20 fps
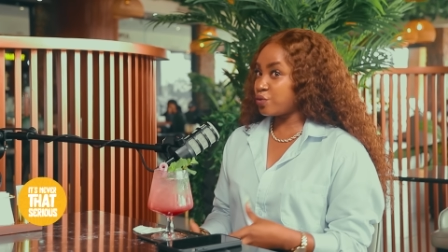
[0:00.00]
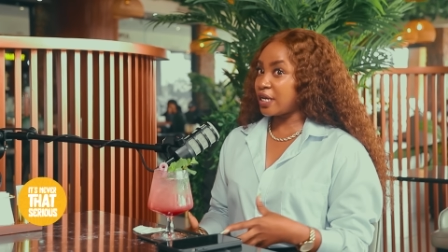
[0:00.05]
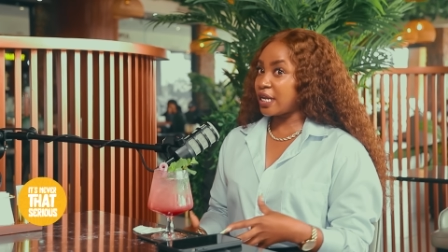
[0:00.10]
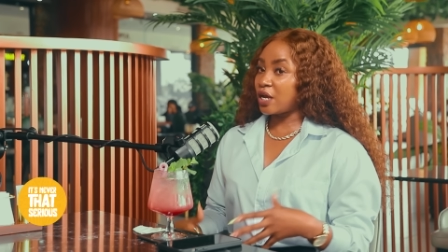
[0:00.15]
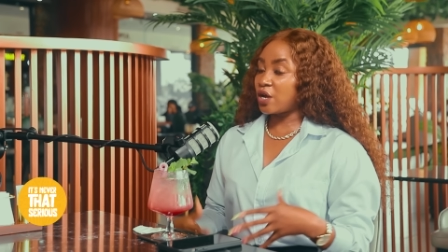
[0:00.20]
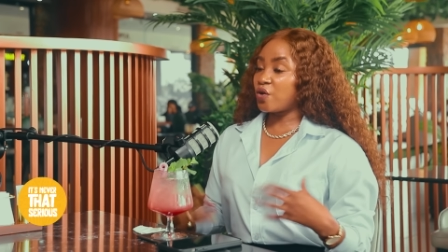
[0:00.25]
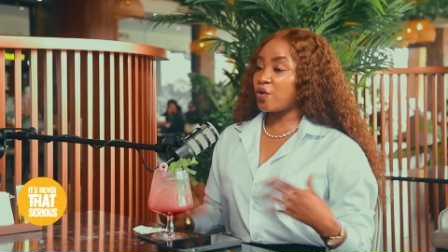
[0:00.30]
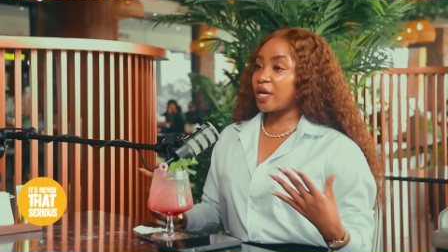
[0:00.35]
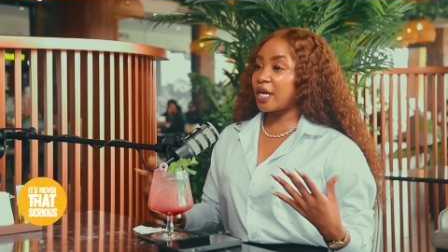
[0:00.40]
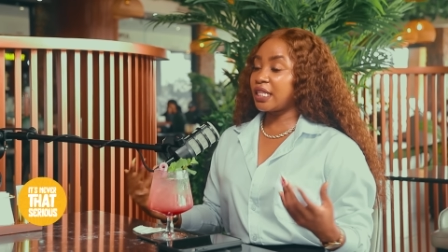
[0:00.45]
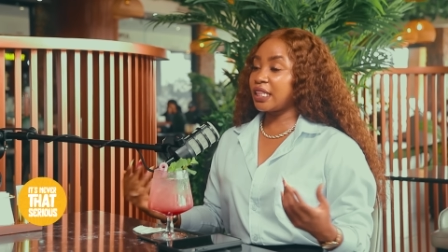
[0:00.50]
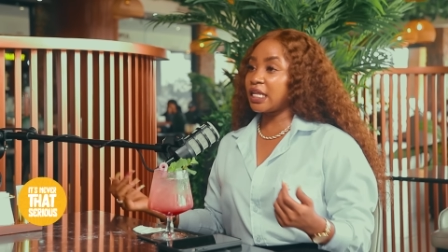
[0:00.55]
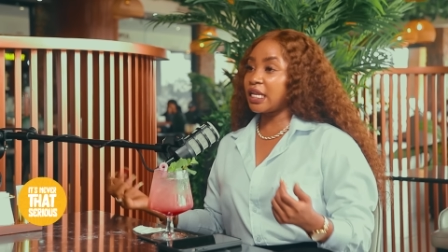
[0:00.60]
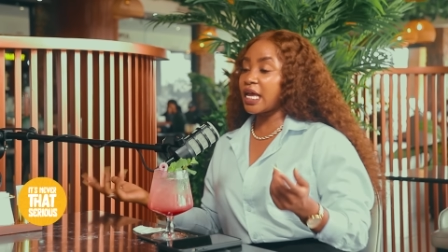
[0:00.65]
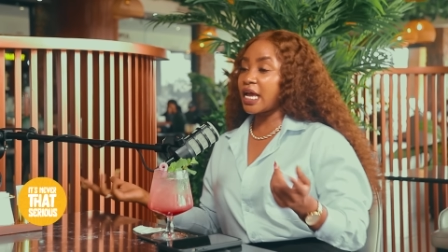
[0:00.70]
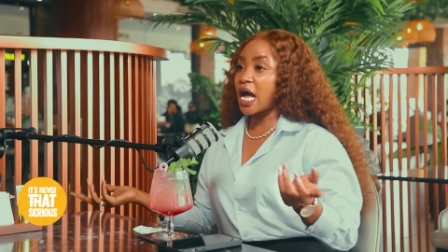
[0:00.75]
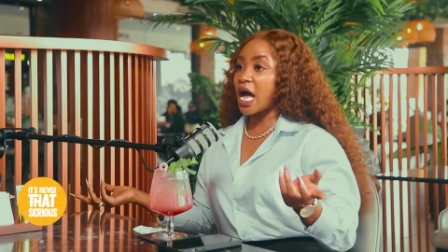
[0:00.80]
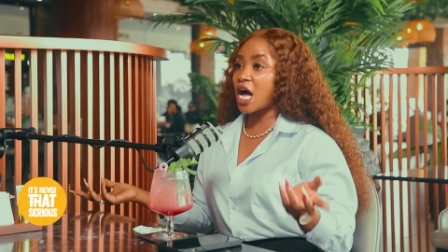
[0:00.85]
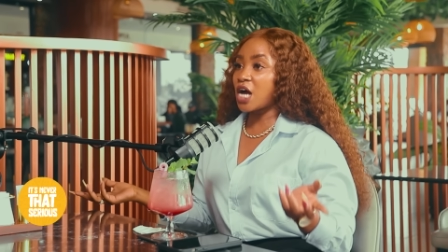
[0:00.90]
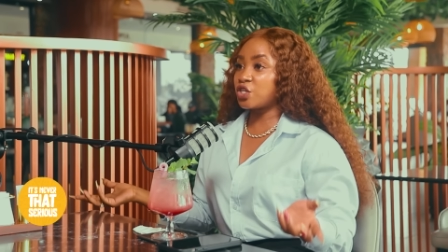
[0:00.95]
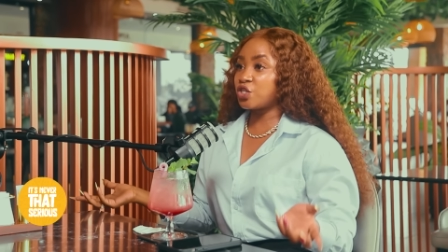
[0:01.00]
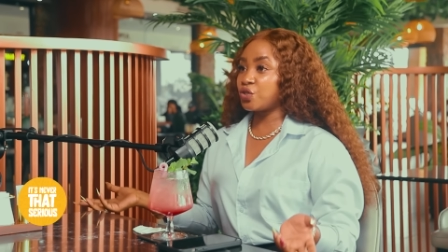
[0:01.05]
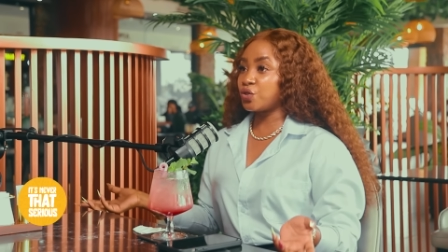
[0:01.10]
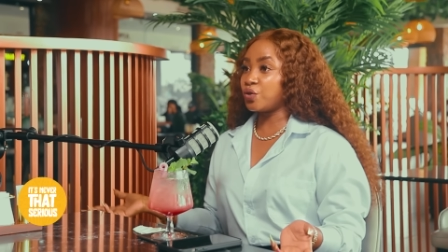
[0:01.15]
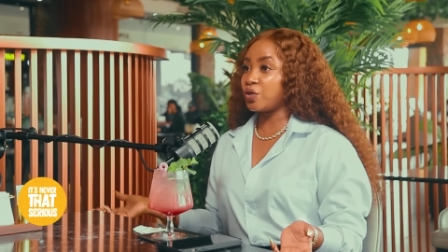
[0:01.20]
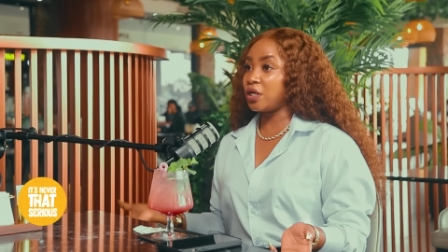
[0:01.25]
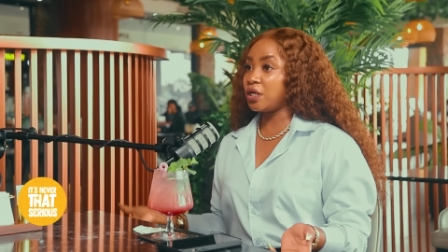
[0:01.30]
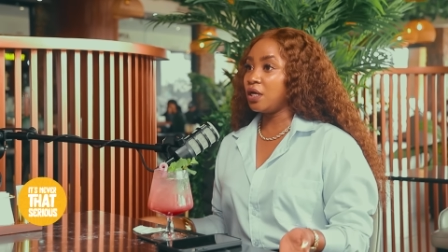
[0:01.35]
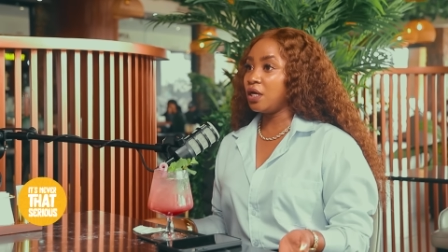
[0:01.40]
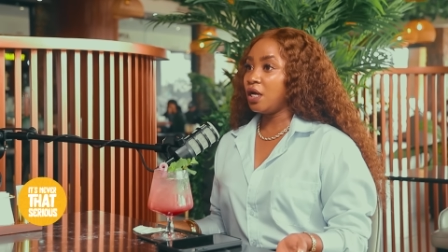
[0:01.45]
Like, okay, they're like
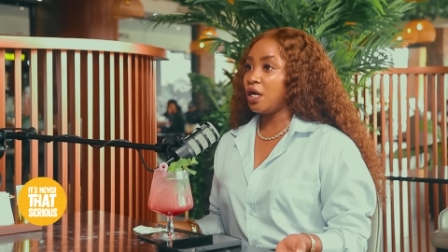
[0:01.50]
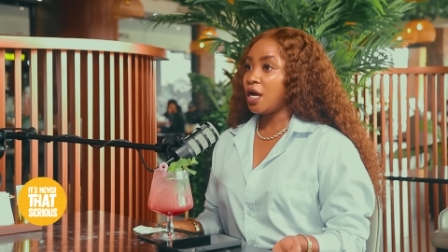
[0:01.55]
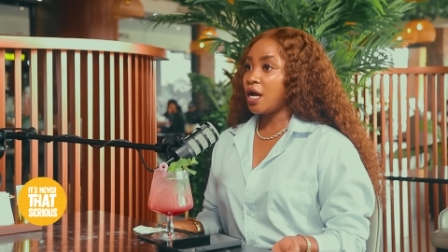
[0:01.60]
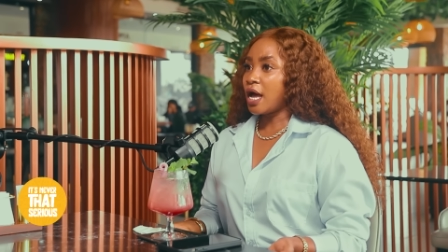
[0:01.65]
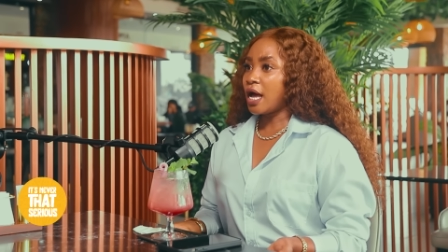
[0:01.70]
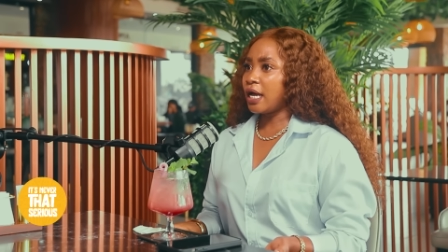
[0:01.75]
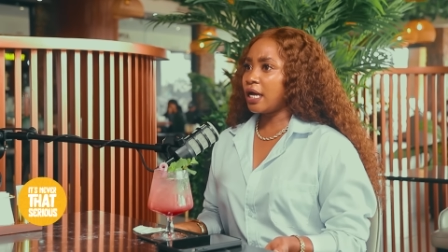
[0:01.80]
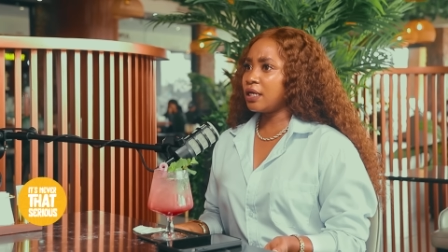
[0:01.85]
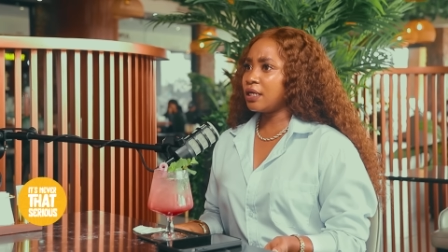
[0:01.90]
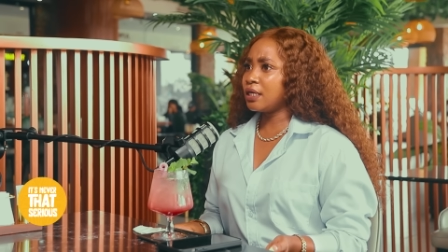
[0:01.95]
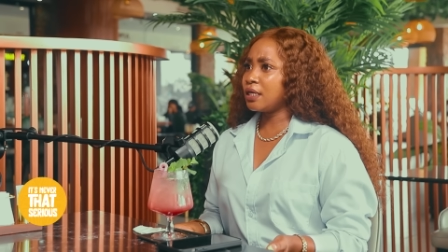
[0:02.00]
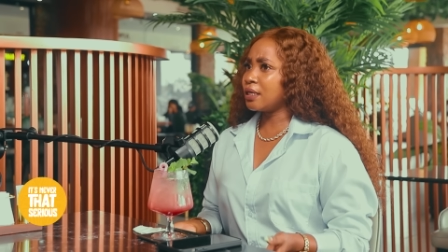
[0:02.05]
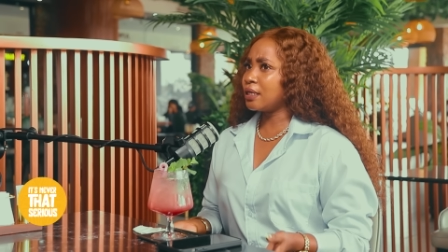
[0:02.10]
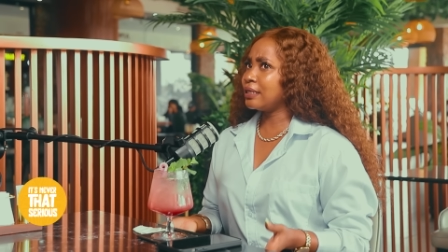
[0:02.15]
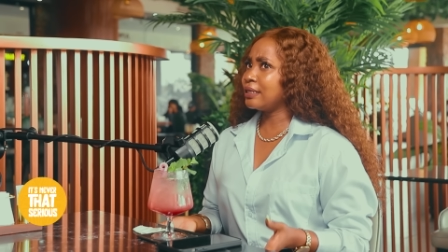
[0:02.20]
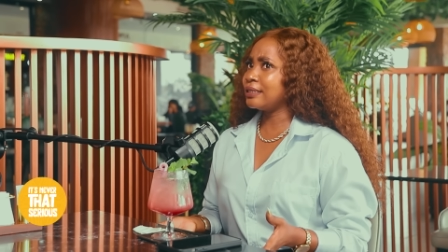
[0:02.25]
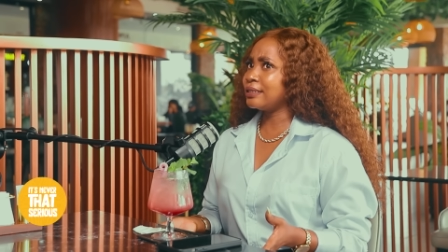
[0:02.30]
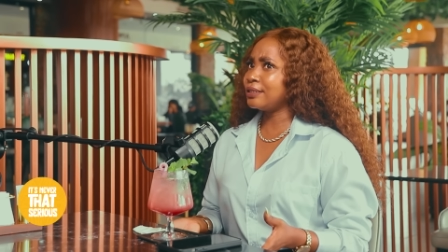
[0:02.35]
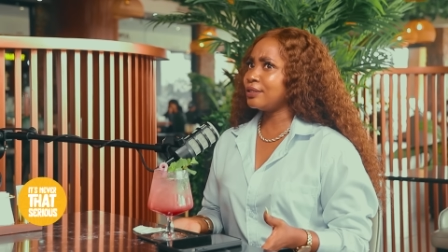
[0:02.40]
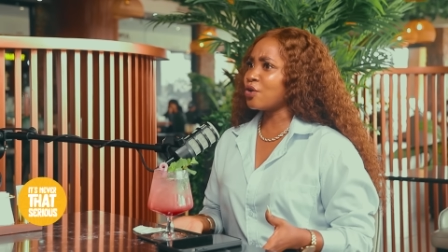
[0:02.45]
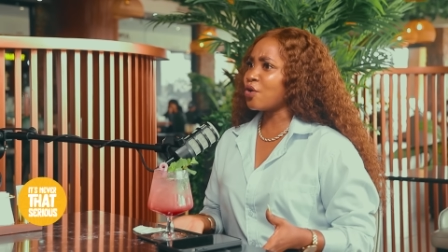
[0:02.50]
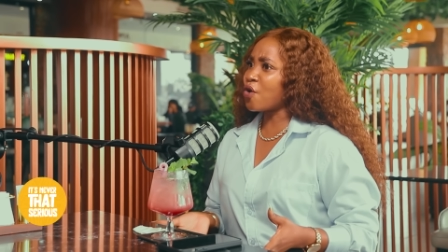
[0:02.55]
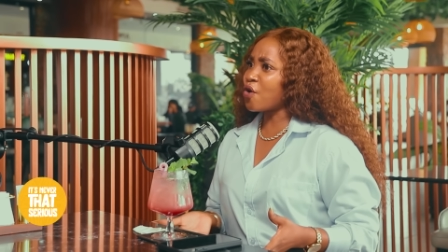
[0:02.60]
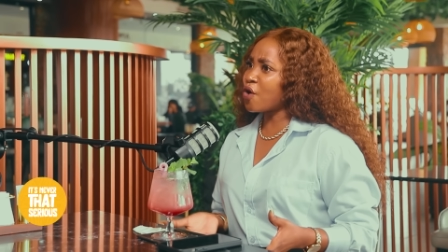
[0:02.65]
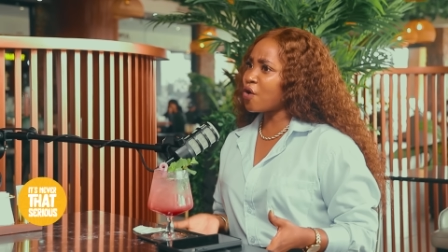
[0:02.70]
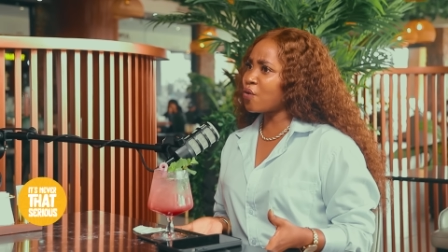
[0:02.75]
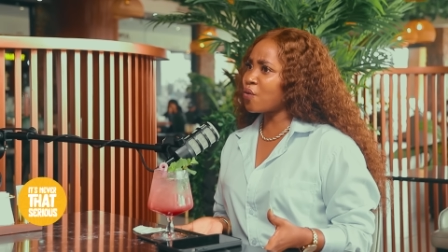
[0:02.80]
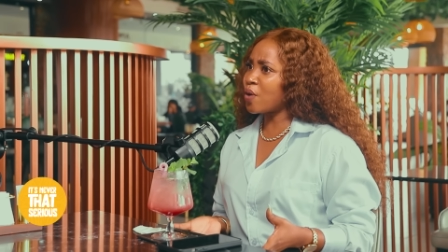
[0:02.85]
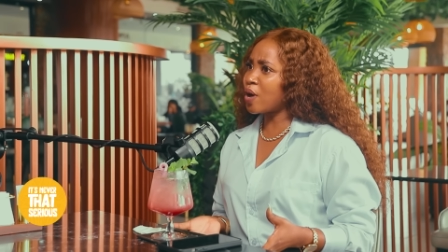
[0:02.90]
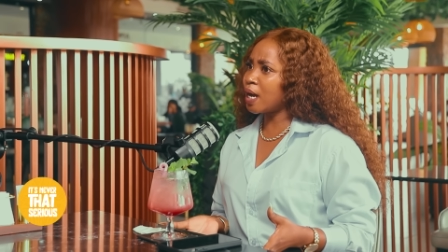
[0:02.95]
action, and you're
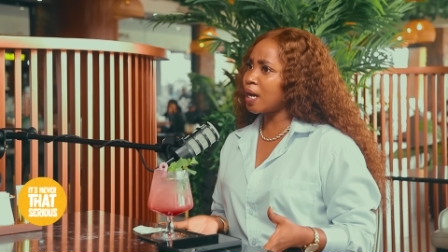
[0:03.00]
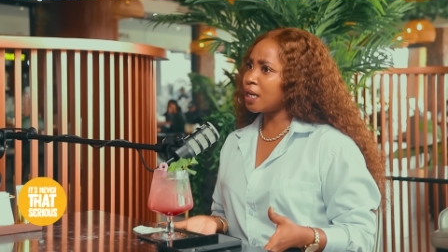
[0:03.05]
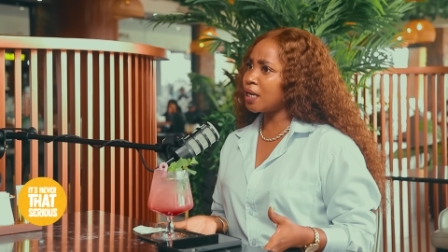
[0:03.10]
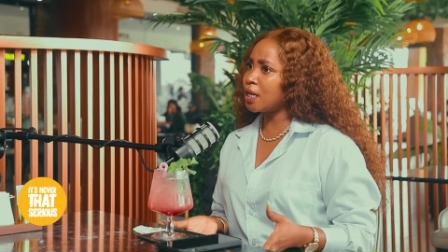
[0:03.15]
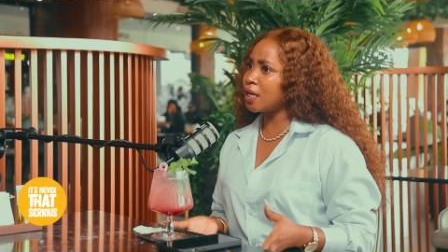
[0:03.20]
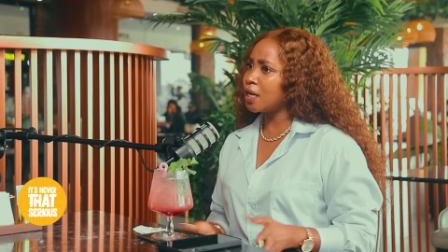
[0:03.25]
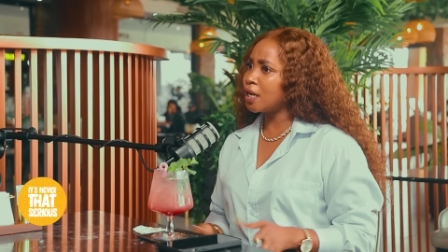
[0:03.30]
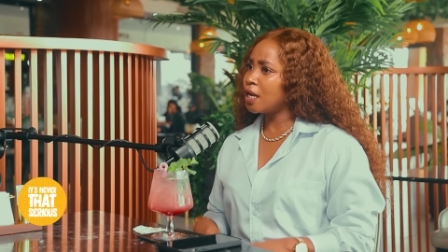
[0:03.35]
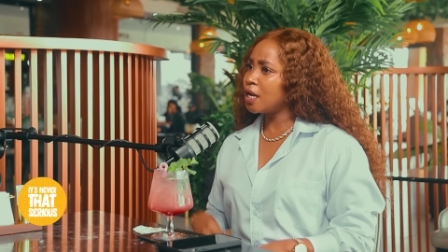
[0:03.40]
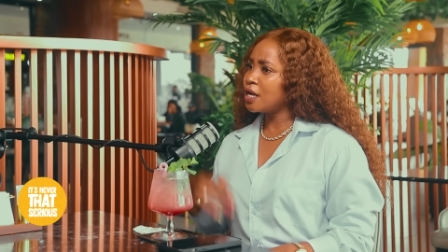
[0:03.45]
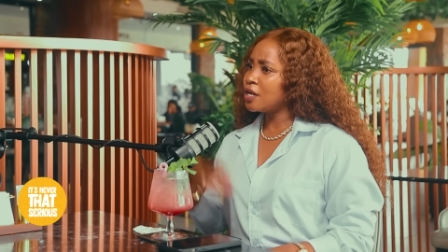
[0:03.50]
awkward,